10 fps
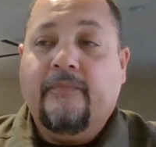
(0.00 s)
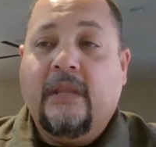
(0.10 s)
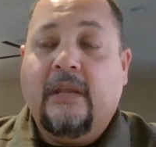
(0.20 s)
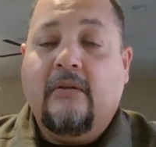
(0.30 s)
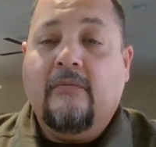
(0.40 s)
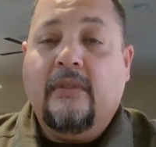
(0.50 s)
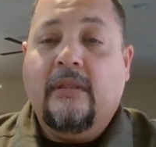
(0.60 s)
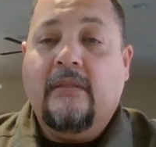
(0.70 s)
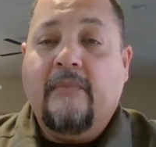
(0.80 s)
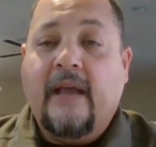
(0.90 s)

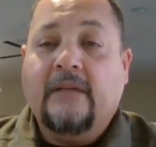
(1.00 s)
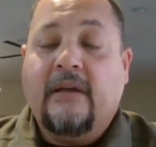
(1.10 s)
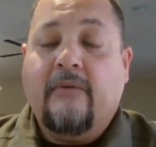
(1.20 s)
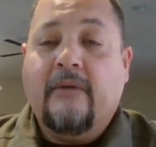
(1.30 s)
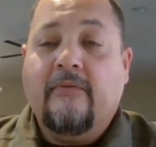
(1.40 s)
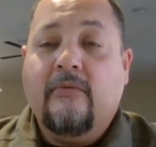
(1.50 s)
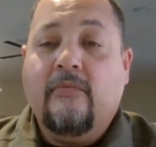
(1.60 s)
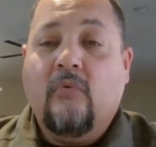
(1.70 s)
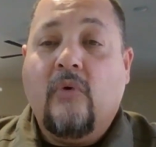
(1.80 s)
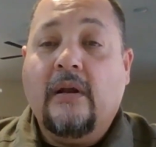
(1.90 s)
the max I would ever
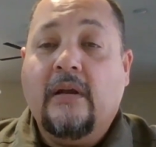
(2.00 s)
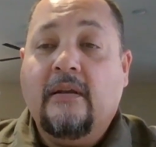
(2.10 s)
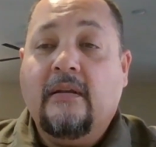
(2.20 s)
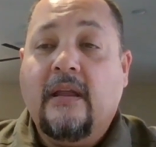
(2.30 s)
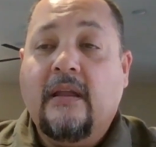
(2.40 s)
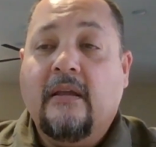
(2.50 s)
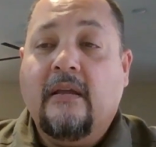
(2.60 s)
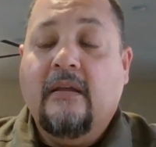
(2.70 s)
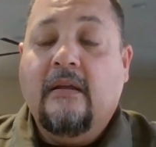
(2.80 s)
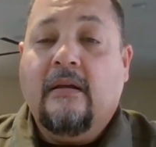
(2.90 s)
want it to take,
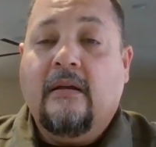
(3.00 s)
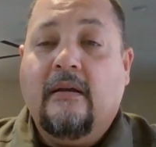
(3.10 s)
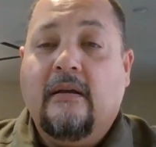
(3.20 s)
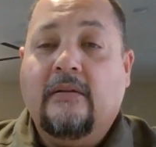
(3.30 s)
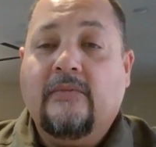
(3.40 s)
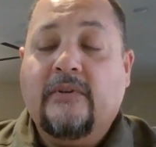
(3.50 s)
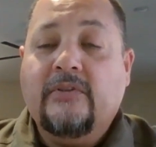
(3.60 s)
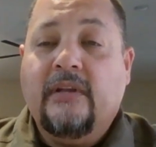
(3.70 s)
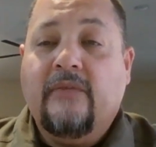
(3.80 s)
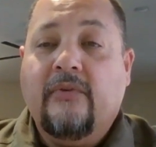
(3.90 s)

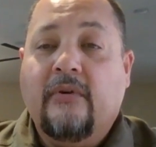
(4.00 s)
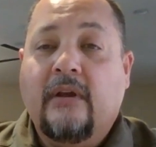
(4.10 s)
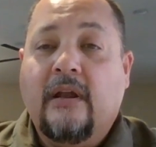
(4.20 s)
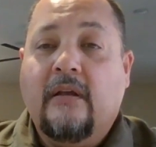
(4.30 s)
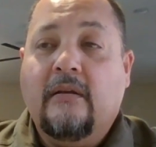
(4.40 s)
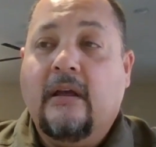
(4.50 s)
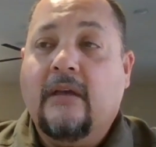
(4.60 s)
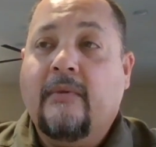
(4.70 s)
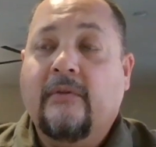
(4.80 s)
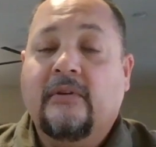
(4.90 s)
especially if you're not
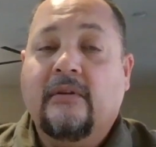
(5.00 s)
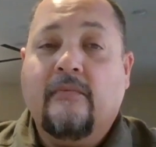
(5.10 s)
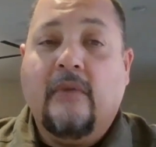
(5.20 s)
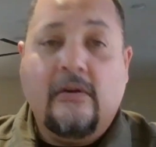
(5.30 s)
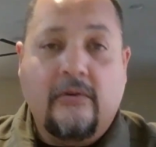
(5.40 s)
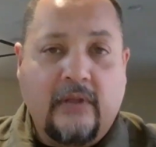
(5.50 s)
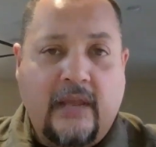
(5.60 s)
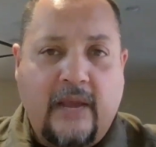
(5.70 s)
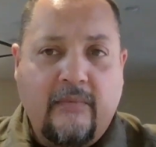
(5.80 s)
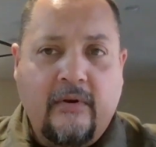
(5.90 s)
gonna be able to monitor the
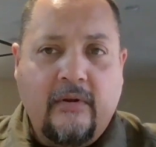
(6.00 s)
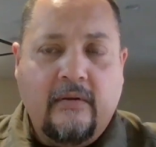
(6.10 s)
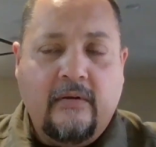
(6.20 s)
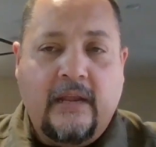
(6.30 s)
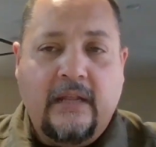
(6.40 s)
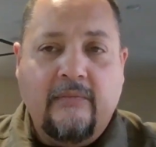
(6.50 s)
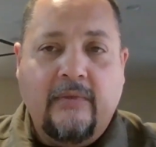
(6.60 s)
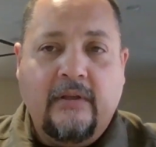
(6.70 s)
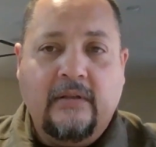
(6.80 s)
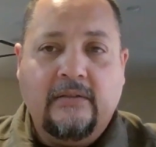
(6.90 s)
camera daily
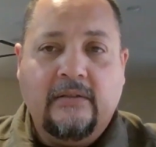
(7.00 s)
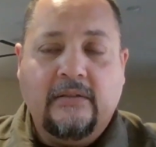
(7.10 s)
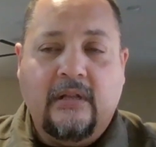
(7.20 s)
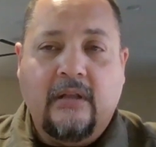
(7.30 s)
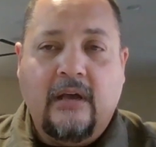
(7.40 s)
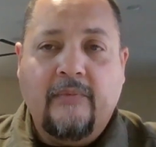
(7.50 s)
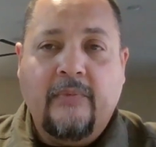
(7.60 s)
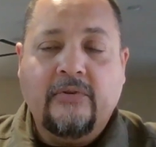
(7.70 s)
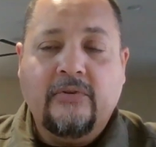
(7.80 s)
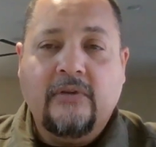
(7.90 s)
because it's a lot of
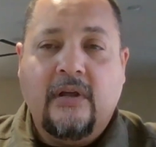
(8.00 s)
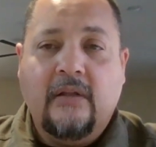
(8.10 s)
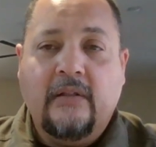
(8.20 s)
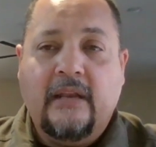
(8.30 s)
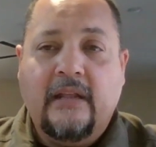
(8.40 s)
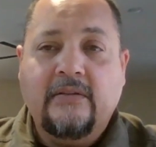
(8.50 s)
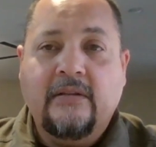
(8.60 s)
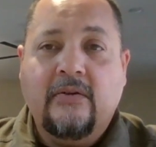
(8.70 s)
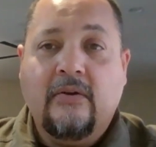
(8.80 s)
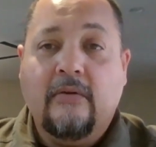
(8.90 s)
pictures on that
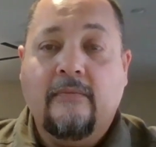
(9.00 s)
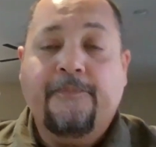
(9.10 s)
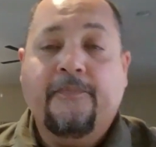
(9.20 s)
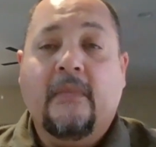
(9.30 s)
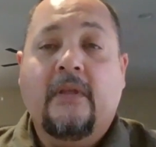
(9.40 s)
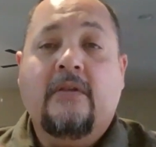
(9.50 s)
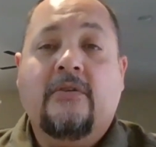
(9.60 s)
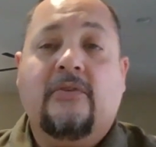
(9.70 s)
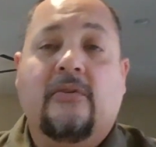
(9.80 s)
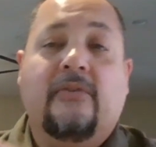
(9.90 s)
SD card.
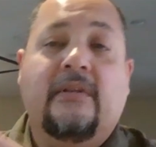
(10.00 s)
So